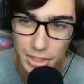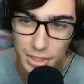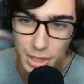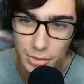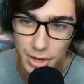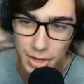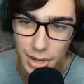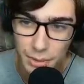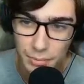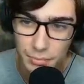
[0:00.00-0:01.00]
low right
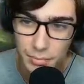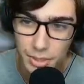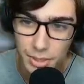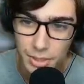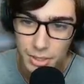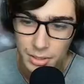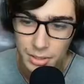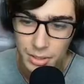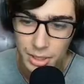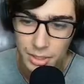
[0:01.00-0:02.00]
now.
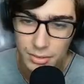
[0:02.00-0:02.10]
Alright.